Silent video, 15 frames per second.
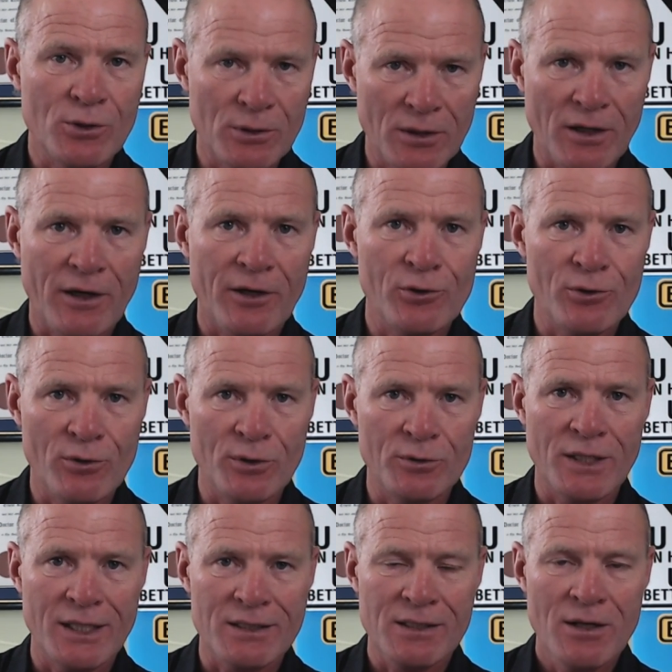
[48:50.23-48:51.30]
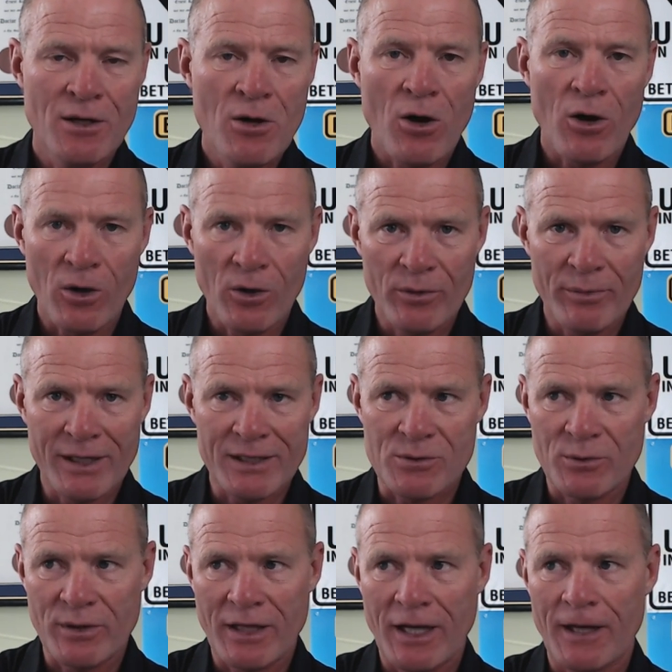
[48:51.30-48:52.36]
good luck on your road test. All the best
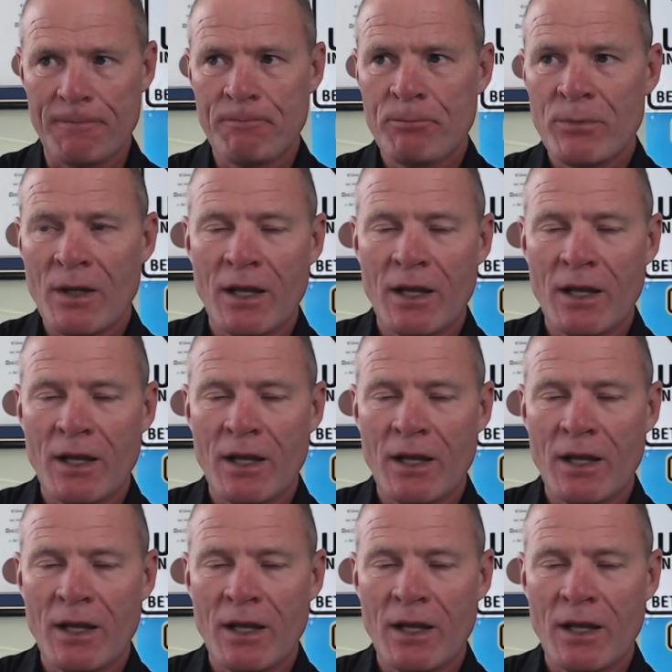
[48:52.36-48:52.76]
with that.